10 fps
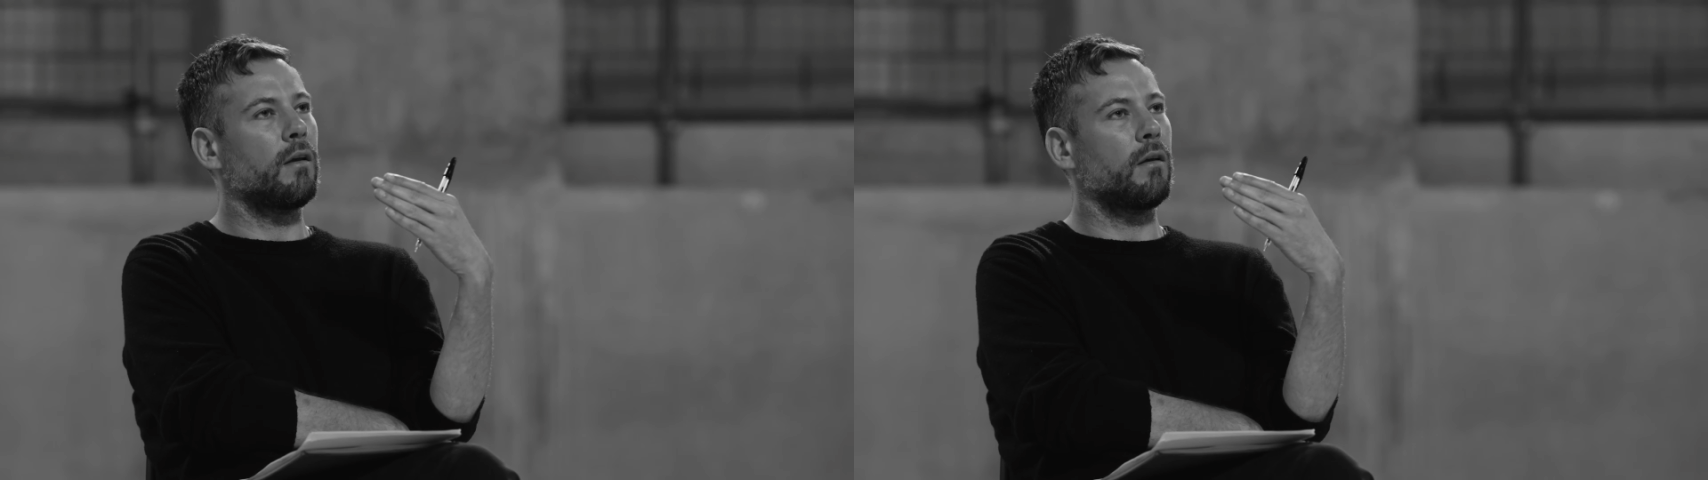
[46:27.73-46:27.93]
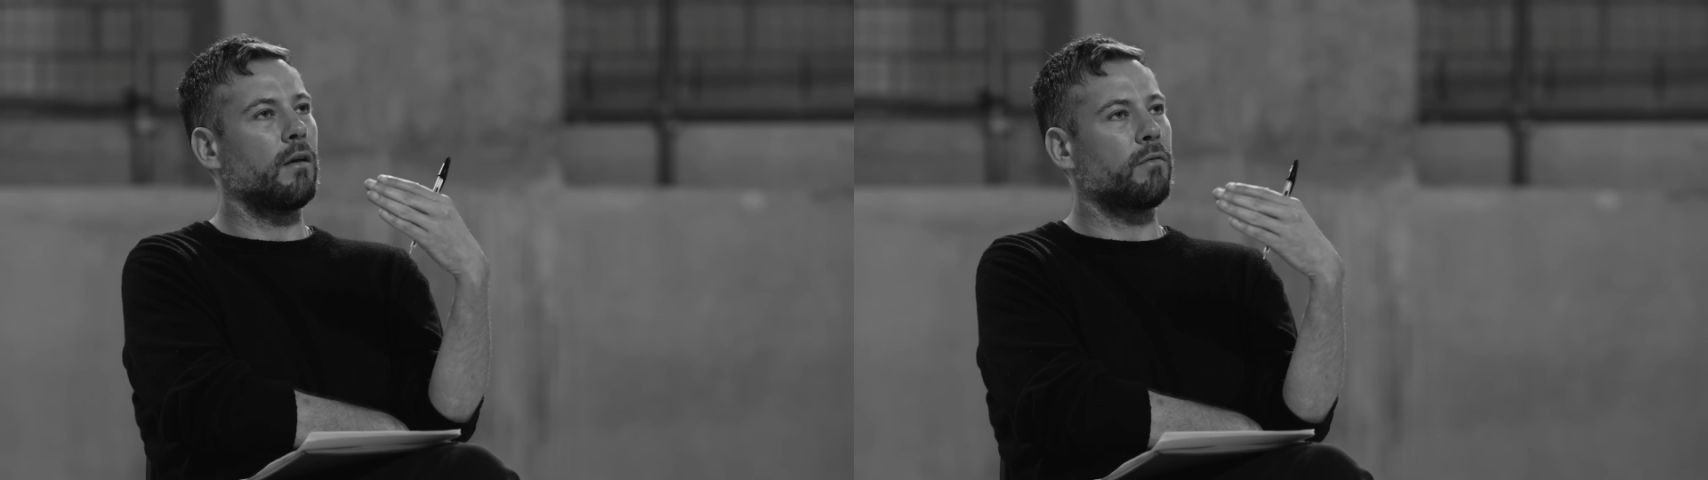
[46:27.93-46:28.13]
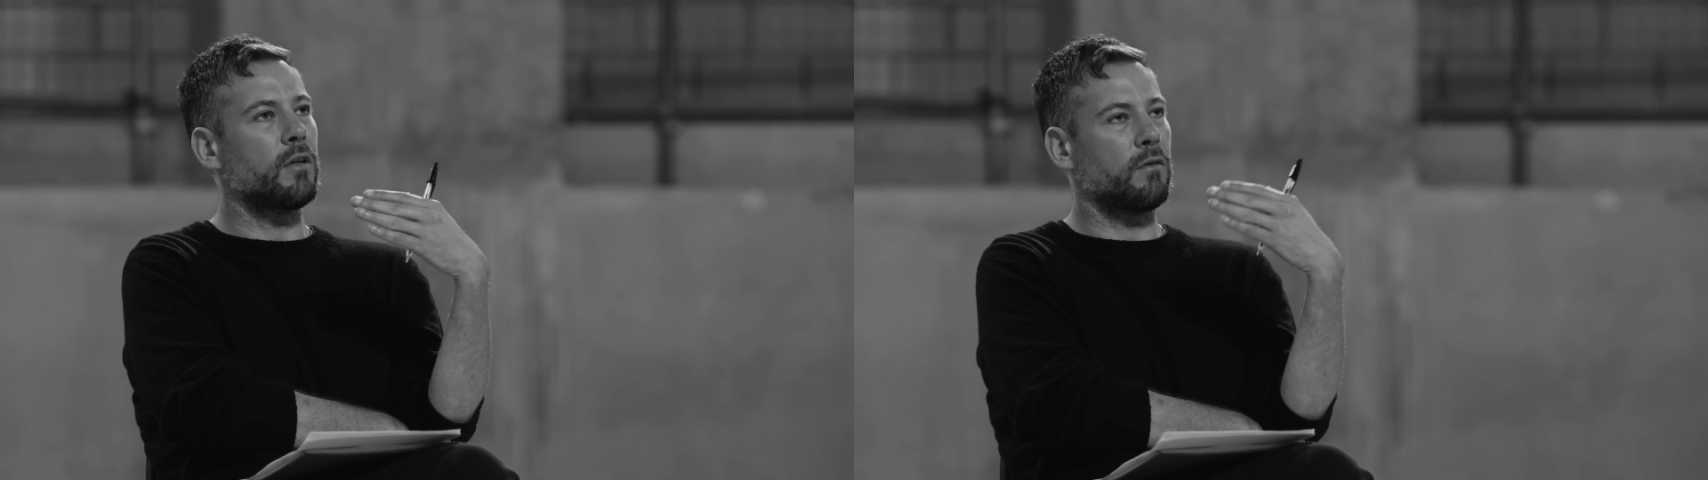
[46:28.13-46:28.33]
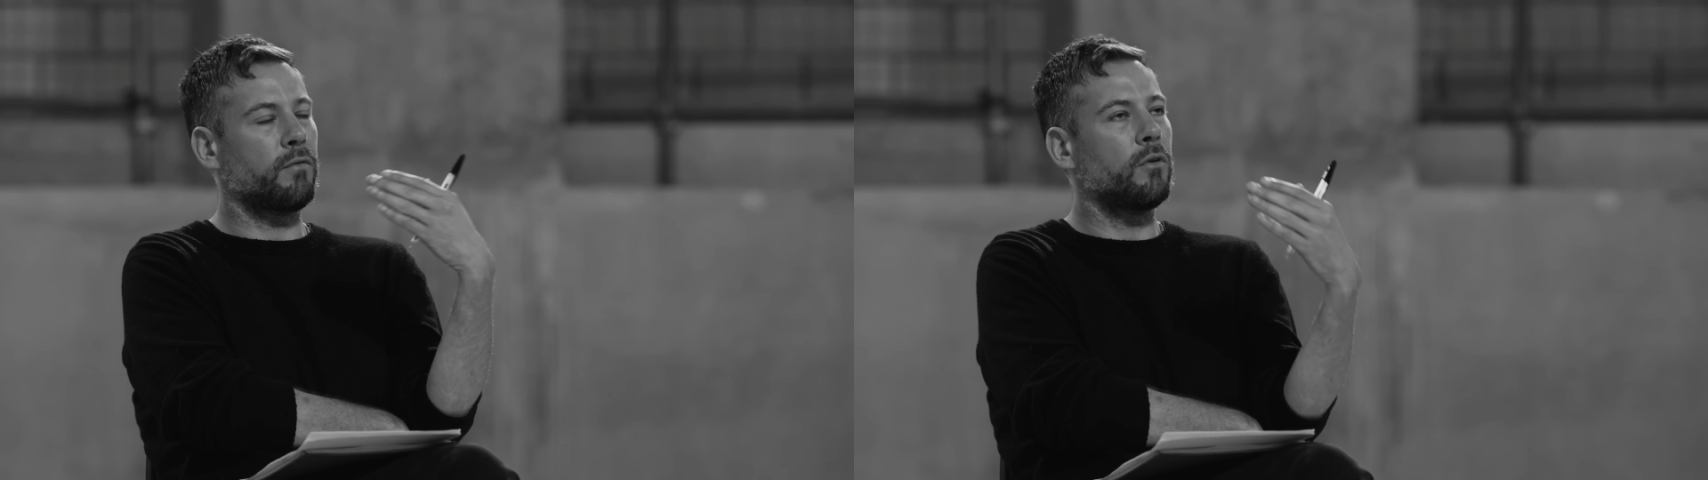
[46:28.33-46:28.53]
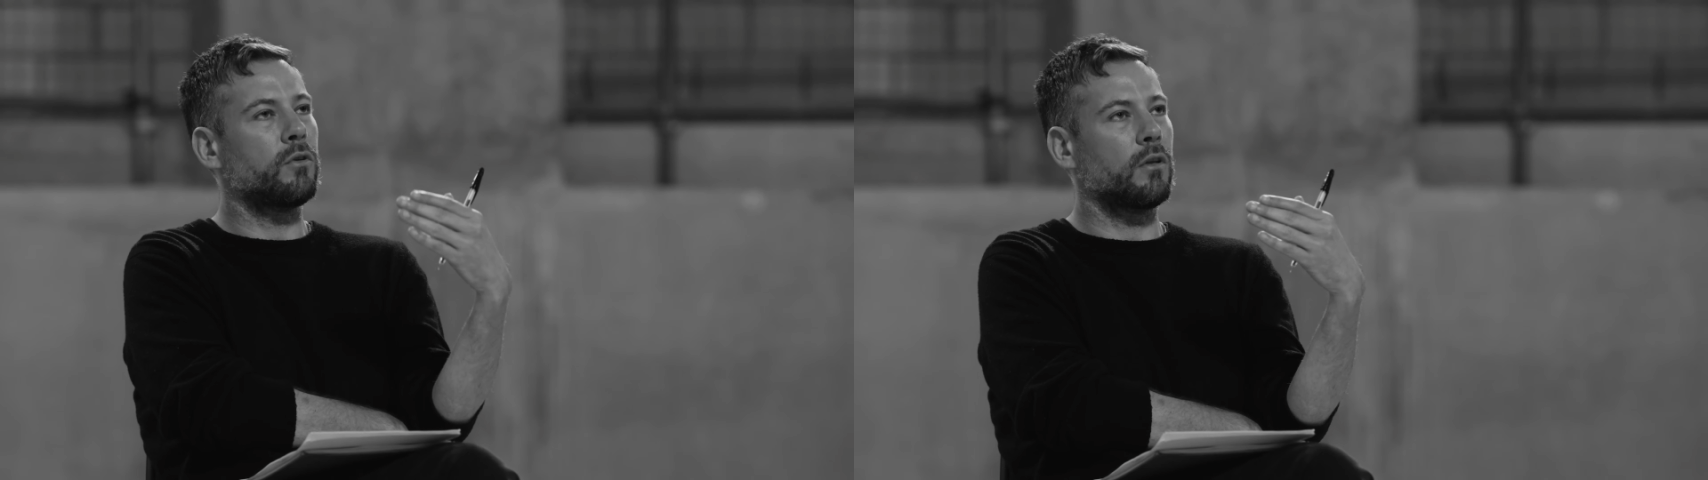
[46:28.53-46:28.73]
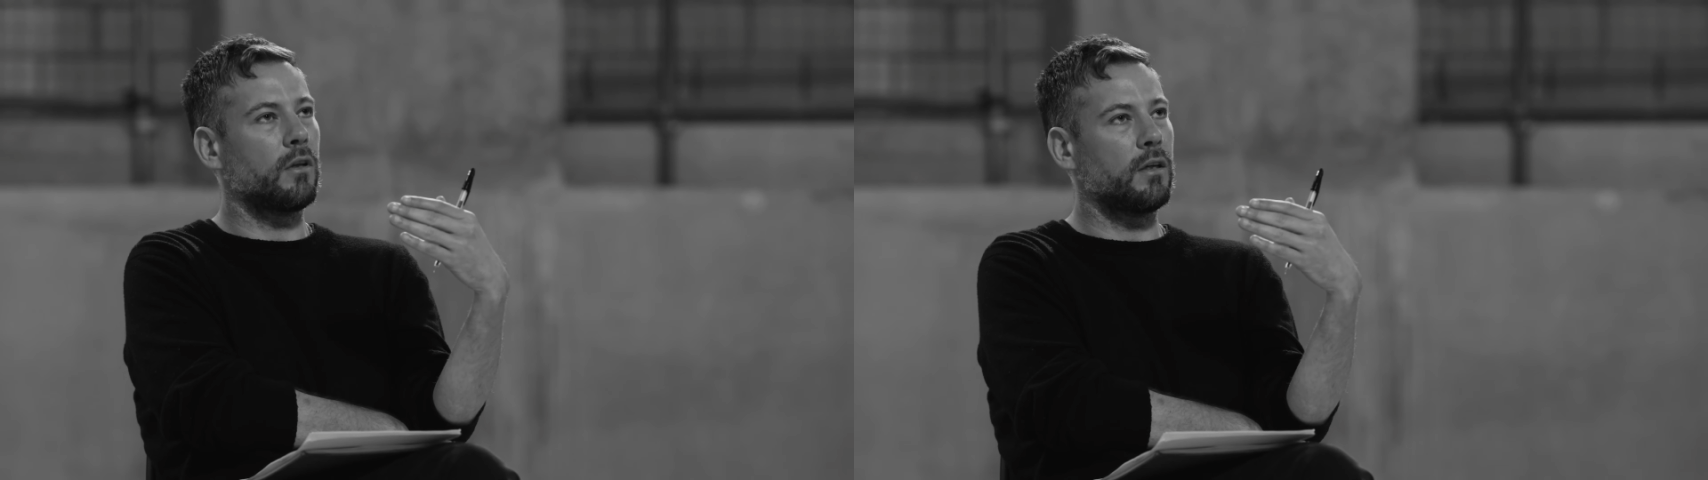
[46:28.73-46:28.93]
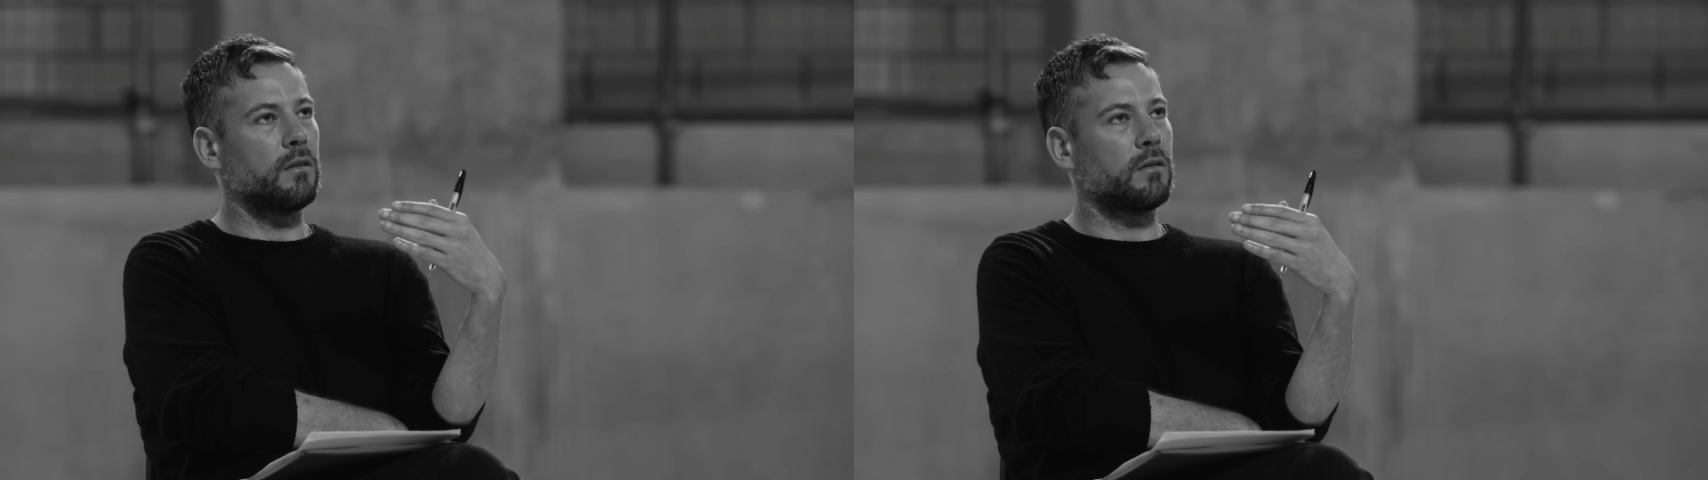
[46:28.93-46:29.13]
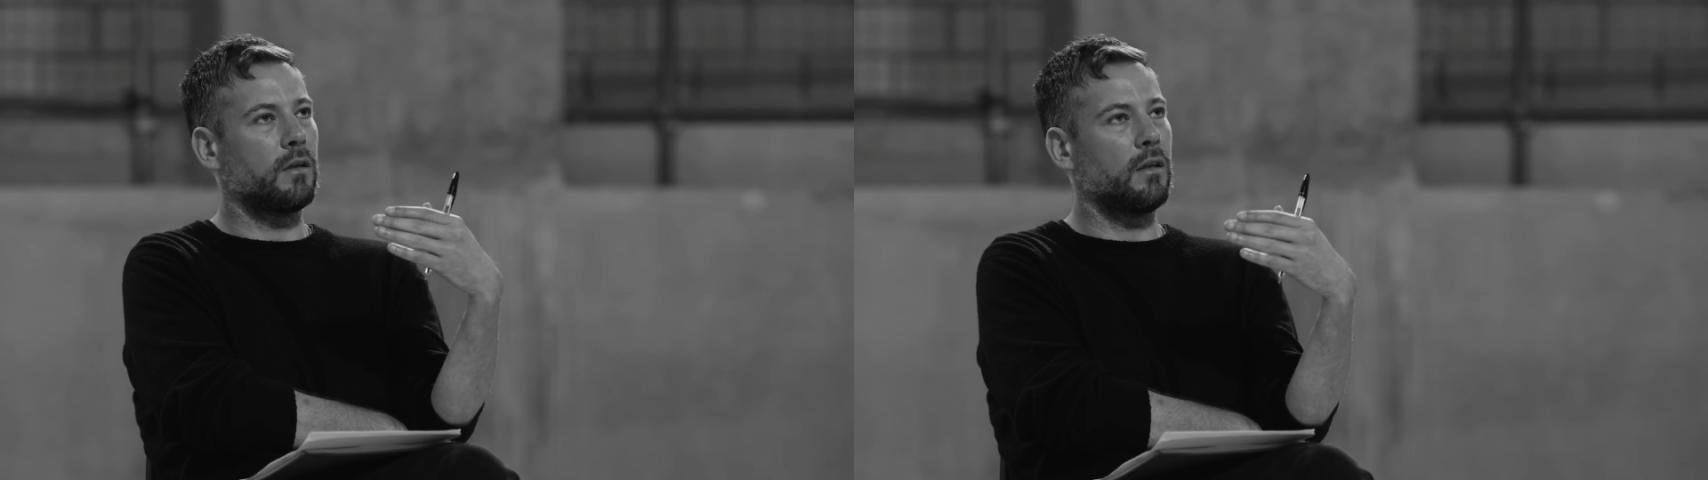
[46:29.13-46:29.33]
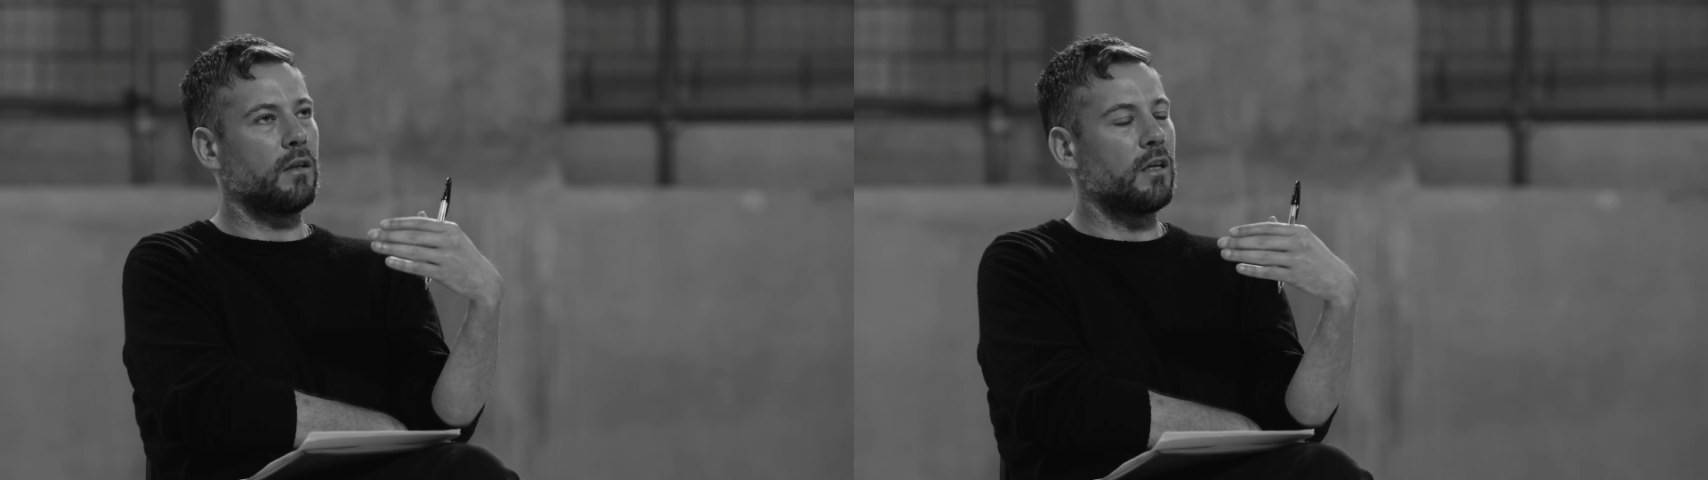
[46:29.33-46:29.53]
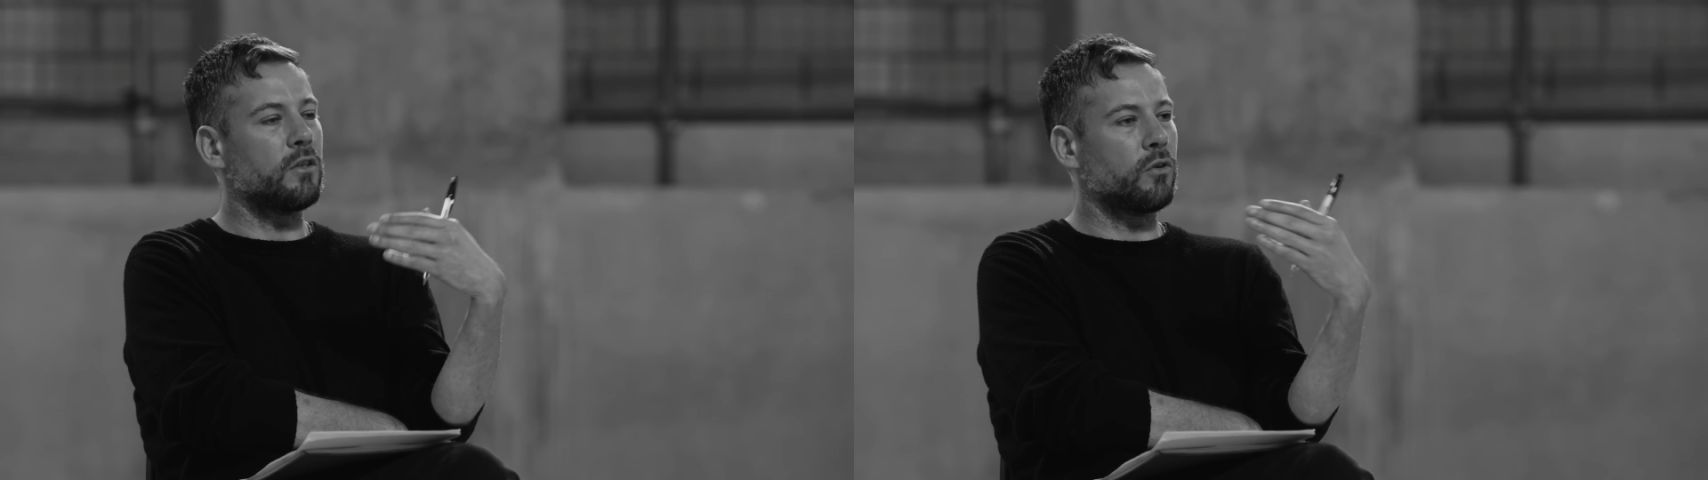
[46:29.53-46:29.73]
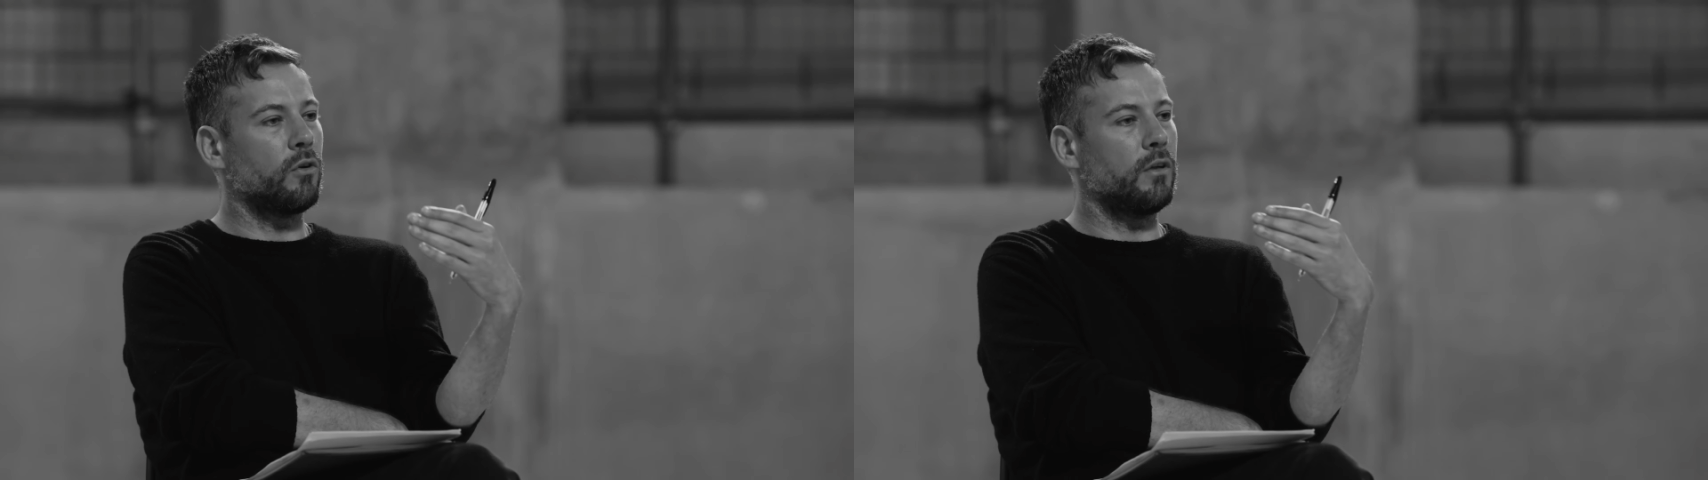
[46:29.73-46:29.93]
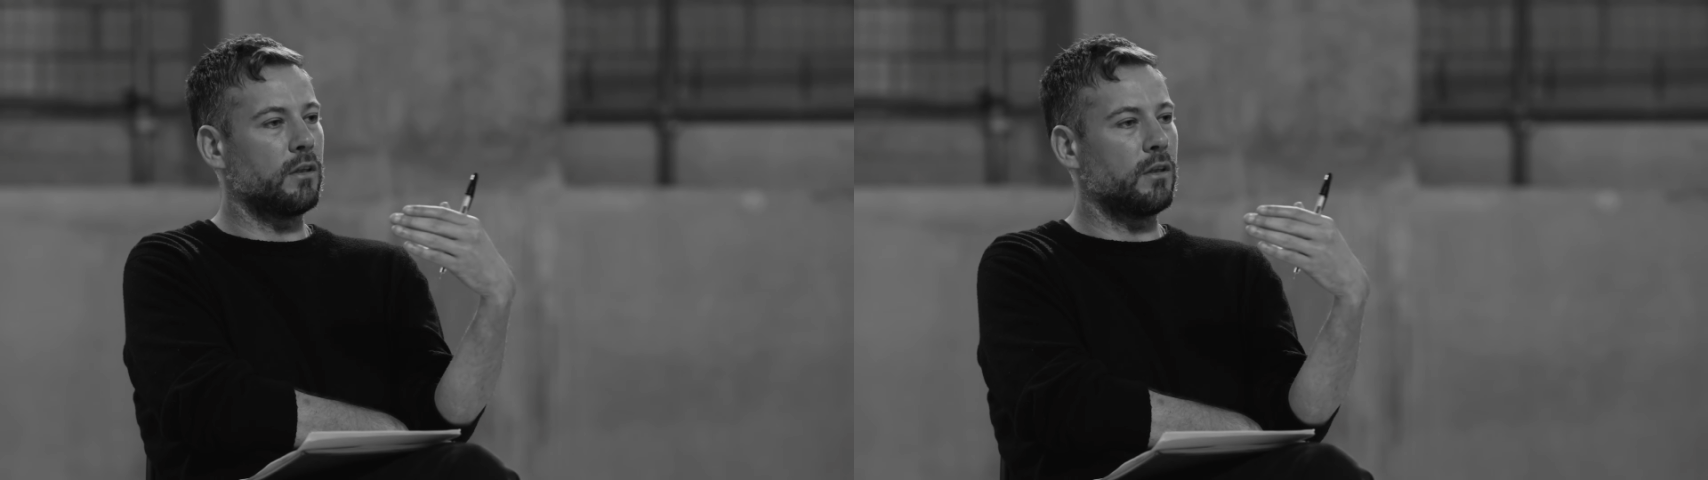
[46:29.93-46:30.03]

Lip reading: if there's a future that is good,